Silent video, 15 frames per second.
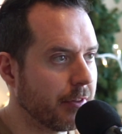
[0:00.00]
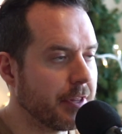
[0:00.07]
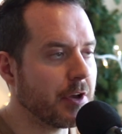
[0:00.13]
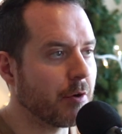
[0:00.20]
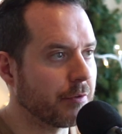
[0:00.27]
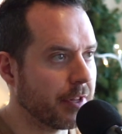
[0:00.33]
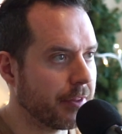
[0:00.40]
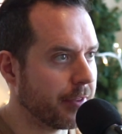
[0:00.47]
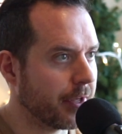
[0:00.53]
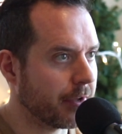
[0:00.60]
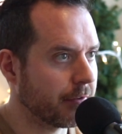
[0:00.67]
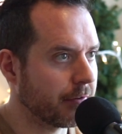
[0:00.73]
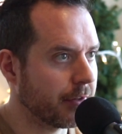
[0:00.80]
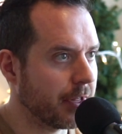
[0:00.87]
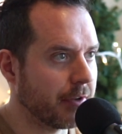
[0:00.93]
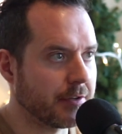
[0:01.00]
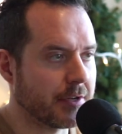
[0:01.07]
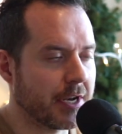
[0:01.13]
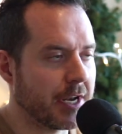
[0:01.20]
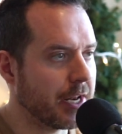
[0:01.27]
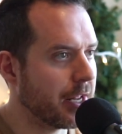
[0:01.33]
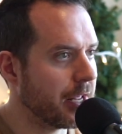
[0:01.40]
The only thing. They hadn't
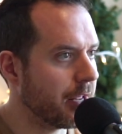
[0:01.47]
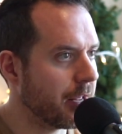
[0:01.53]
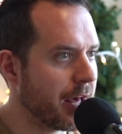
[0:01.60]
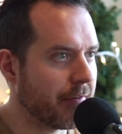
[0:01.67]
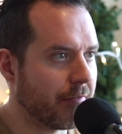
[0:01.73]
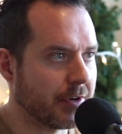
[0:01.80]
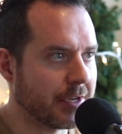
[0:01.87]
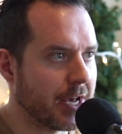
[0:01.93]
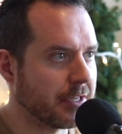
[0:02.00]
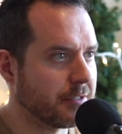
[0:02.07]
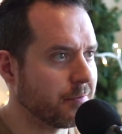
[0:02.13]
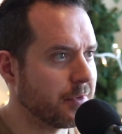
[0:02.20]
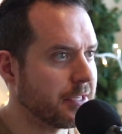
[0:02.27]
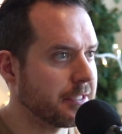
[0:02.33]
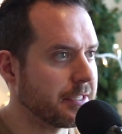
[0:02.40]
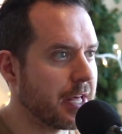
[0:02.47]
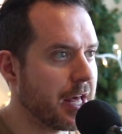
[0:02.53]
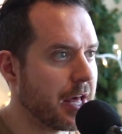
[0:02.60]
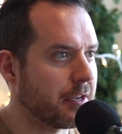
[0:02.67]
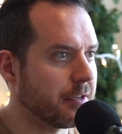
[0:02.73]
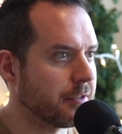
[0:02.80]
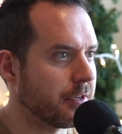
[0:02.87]
done any advertisements. They
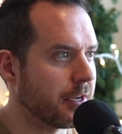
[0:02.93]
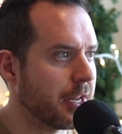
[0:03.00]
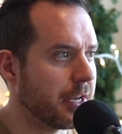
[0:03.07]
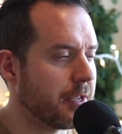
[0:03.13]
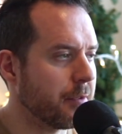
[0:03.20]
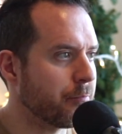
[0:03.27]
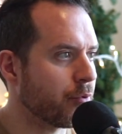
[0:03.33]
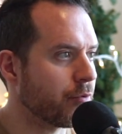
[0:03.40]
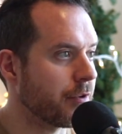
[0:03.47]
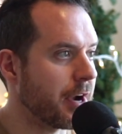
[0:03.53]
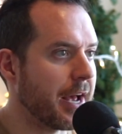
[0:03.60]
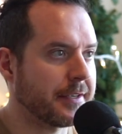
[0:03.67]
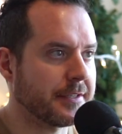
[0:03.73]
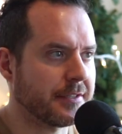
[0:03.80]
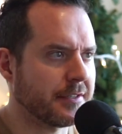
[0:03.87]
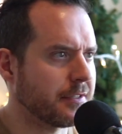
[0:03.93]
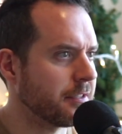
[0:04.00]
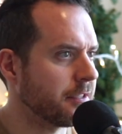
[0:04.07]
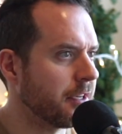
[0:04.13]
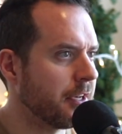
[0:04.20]
hadn't done any press.